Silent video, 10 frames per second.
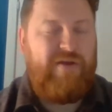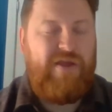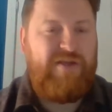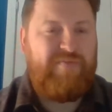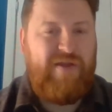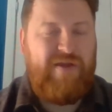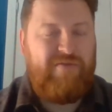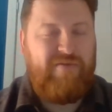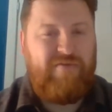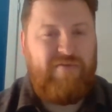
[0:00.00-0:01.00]
Each
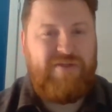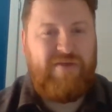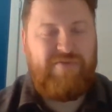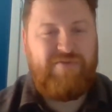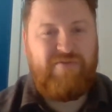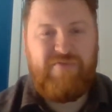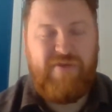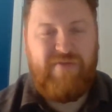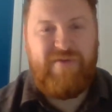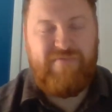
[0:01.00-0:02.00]
planning authority, I'm sure, will
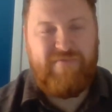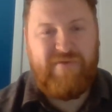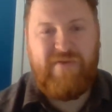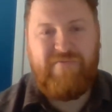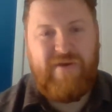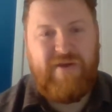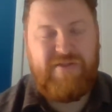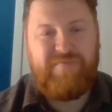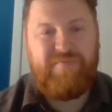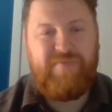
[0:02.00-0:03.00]
give you different
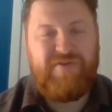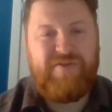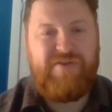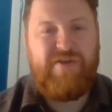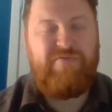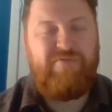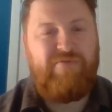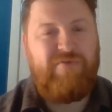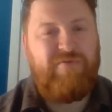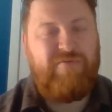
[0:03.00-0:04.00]
advice, but as a general
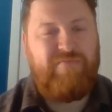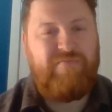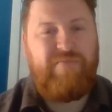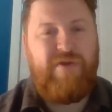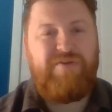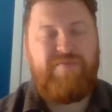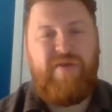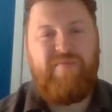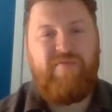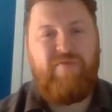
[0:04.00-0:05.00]
rule, most
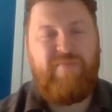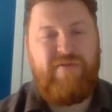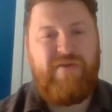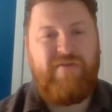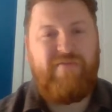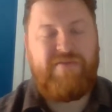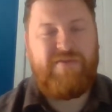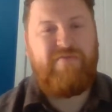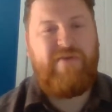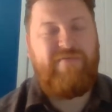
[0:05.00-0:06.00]
people will be looking
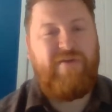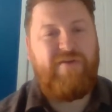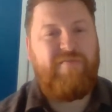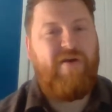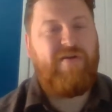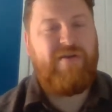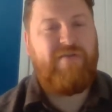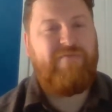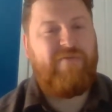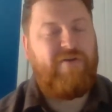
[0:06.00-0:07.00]
to have it on the
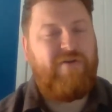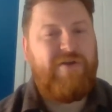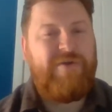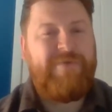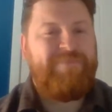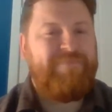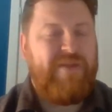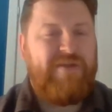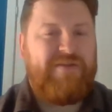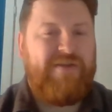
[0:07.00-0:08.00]
market for
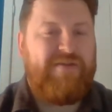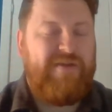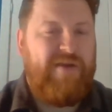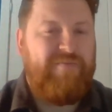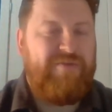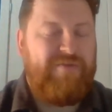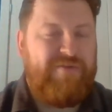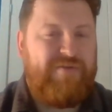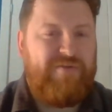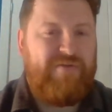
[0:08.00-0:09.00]
6 to 9
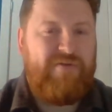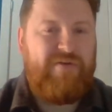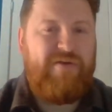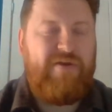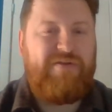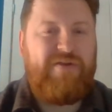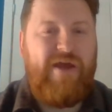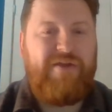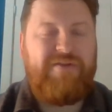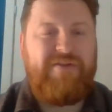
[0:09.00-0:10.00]
months
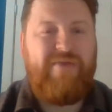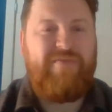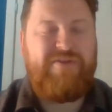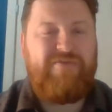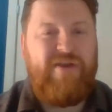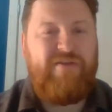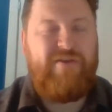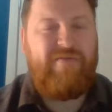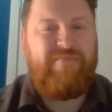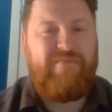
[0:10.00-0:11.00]
and to demonstrate
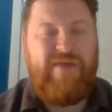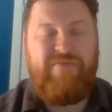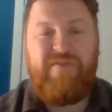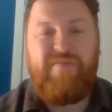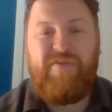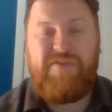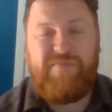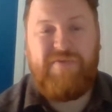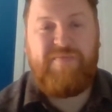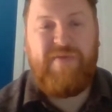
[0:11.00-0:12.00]
that everything
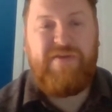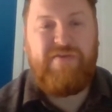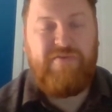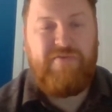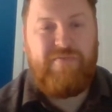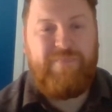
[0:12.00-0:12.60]
possible has been done.